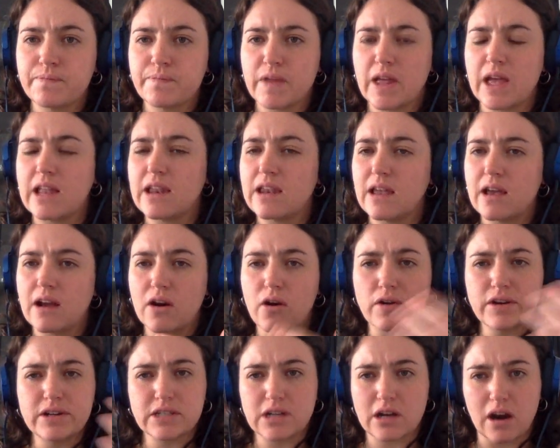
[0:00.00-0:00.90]
And
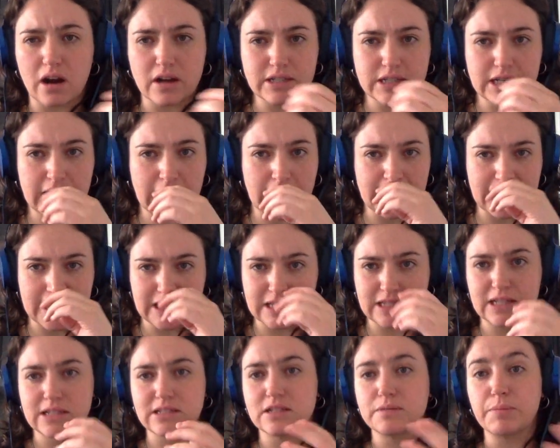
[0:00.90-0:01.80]
according to Kantian ethics,
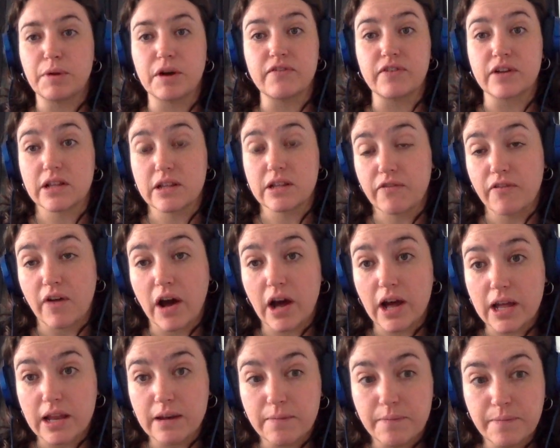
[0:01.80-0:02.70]
this is perfectly
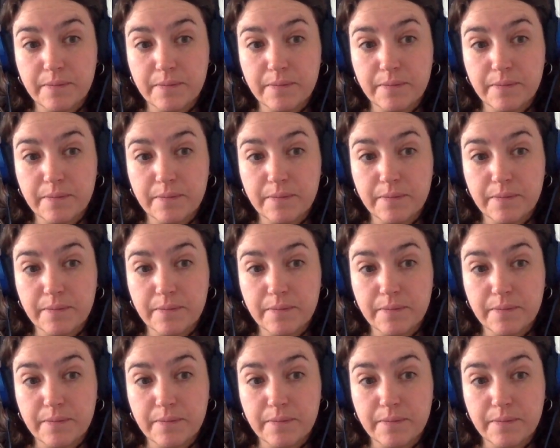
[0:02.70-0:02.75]
fine.